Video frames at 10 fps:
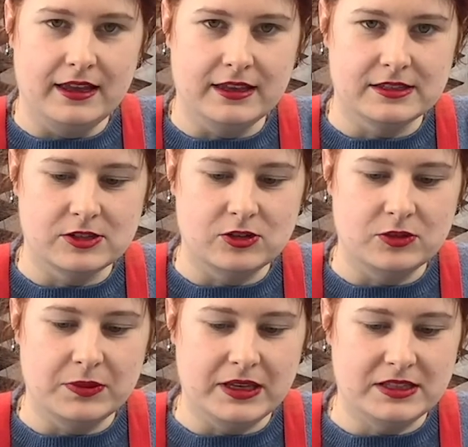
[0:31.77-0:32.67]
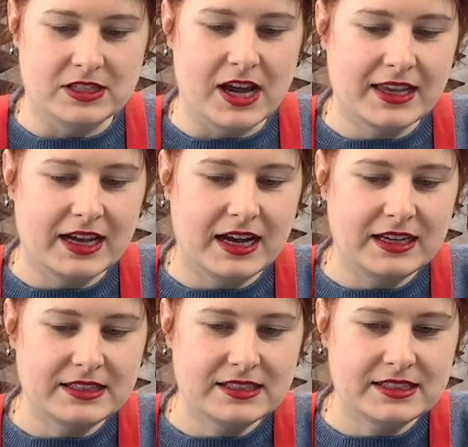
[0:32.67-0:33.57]
it's all been die
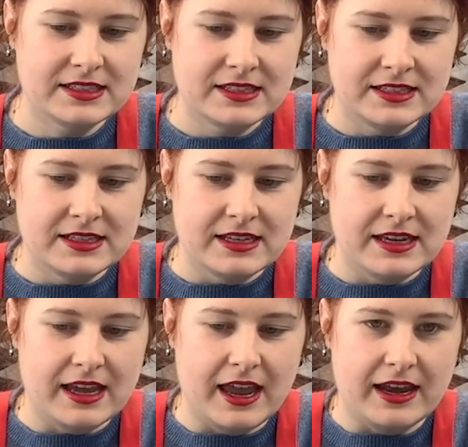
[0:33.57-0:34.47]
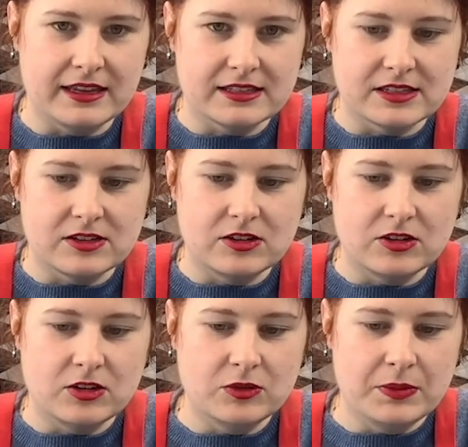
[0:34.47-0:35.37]
cut and it's
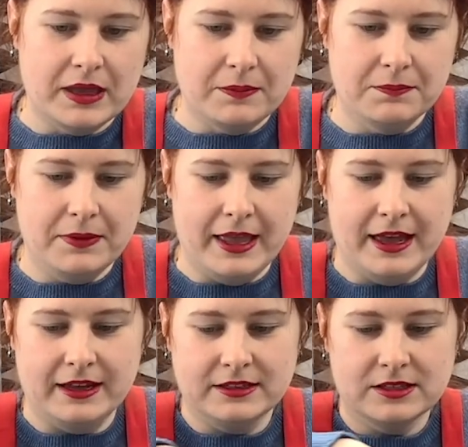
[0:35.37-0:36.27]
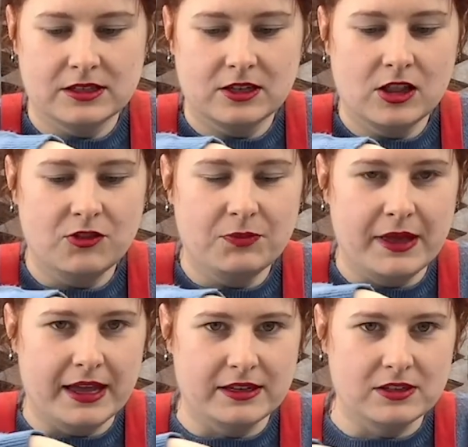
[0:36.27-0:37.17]
all been bound, cloth
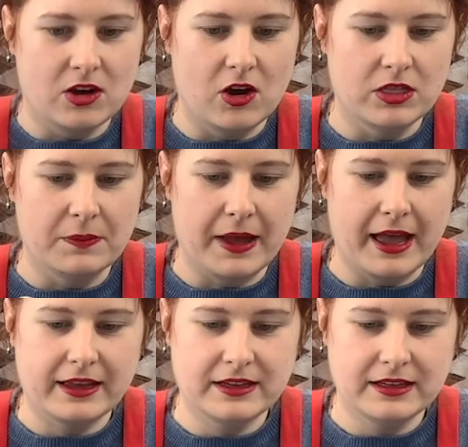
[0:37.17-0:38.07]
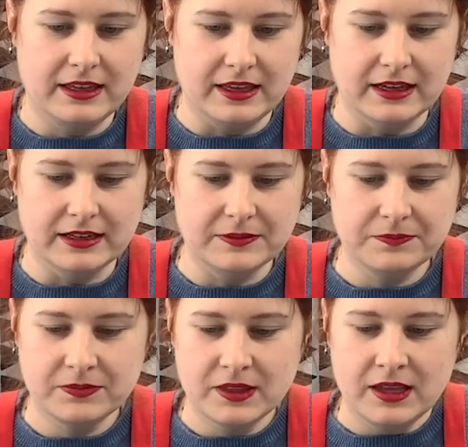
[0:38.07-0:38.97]
bound on the back here.
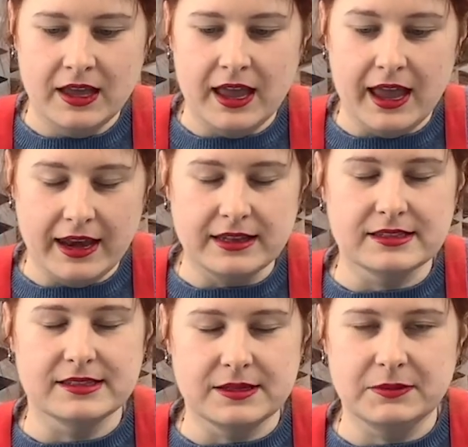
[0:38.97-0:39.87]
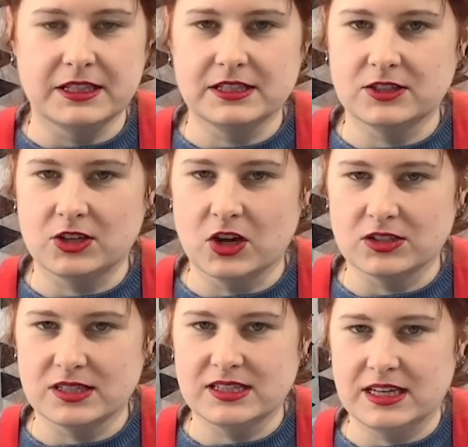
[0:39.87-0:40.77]
And it's similar to a
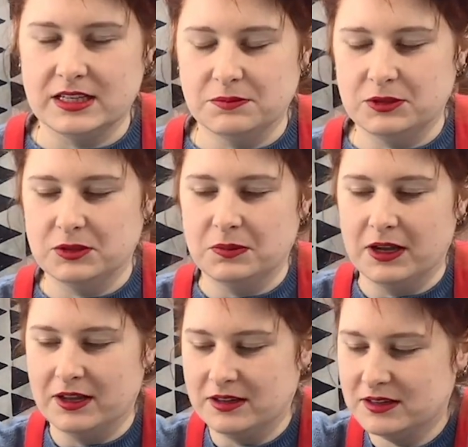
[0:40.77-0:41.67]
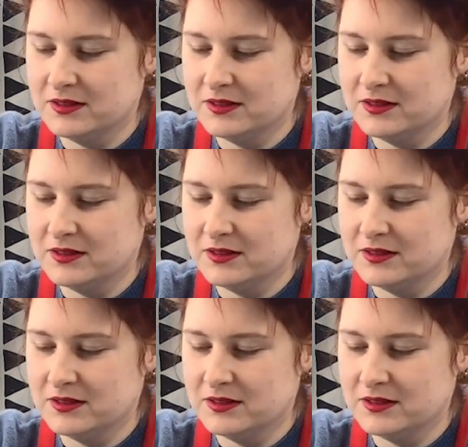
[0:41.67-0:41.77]
concertina book bound.